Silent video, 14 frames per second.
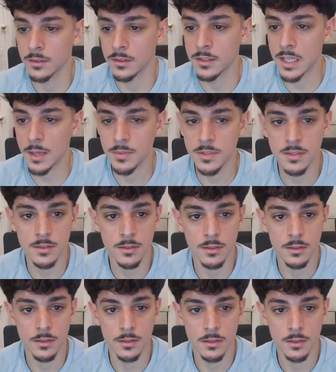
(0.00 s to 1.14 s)
gaps
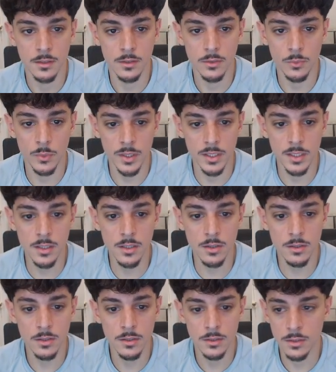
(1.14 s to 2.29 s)
right
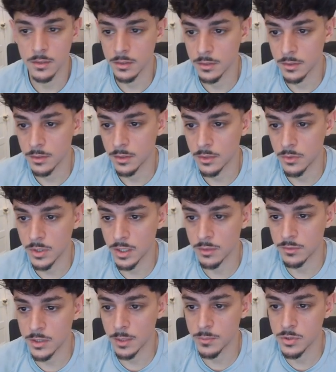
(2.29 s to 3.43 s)
here, you have
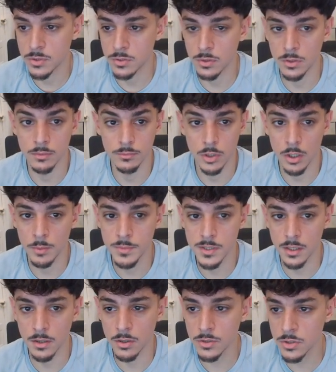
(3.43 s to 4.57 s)
gaps to the
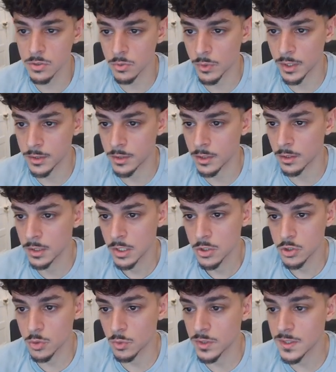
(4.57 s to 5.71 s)
upside also right there.
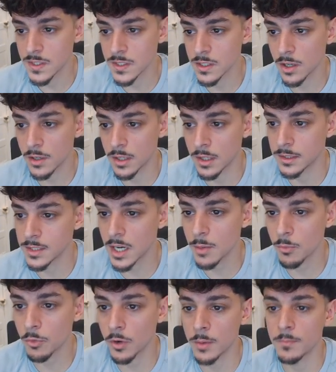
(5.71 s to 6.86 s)
So this is not a time
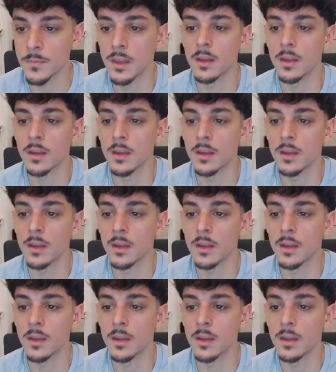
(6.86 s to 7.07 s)
frame